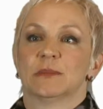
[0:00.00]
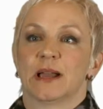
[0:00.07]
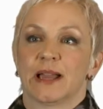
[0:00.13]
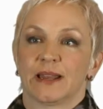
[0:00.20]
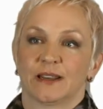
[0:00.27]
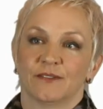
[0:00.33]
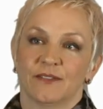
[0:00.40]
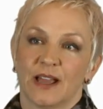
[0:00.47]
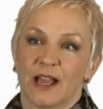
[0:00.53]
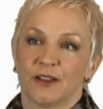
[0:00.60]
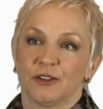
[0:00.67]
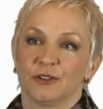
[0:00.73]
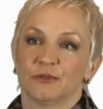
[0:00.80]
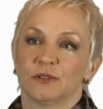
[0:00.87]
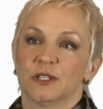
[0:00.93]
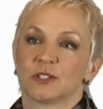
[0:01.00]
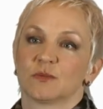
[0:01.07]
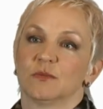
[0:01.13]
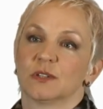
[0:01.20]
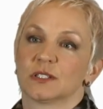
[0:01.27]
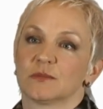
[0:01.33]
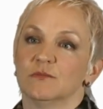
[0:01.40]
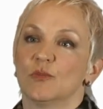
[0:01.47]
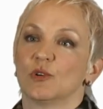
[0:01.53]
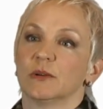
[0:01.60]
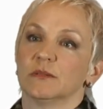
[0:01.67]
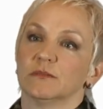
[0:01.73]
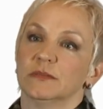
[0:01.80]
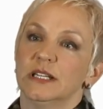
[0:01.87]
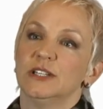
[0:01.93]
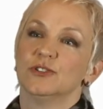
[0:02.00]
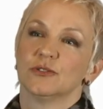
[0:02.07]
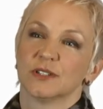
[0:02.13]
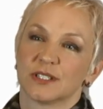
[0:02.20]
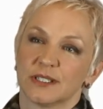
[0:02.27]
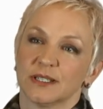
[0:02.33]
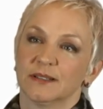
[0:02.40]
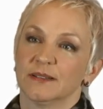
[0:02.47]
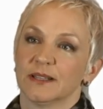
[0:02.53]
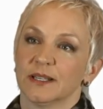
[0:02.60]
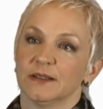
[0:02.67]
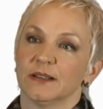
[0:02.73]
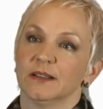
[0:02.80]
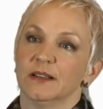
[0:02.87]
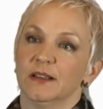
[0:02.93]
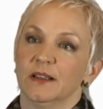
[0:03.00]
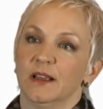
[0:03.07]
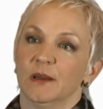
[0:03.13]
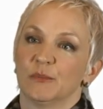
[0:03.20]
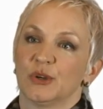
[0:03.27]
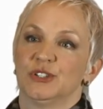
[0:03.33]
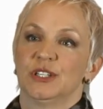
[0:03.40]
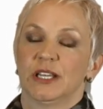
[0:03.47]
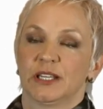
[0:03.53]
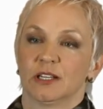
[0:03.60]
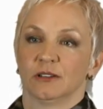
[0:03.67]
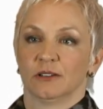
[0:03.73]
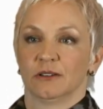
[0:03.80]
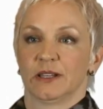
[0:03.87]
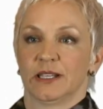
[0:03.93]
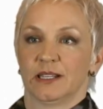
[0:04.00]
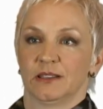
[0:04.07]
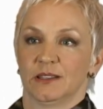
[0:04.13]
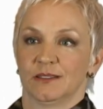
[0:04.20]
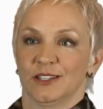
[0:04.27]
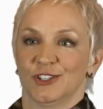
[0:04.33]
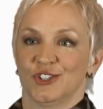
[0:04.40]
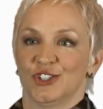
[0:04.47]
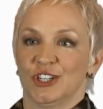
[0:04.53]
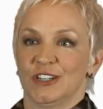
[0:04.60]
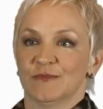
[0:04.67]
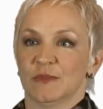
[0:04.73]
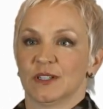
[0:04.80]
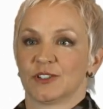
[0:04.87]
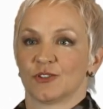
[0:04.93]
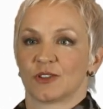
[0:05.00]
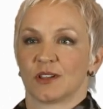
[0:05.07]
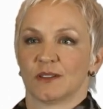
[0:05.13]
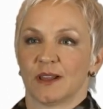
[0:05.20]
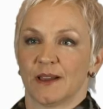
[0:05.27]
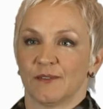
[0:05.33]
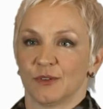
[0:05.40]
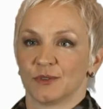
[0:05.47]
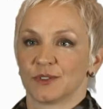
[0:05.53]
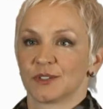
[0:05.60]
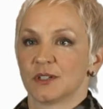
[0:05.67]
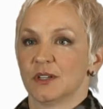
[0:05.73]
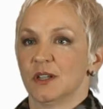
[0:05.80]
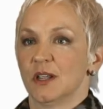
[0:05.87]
am I adding value? It's what's more interesting than particularly the achievements or the levels.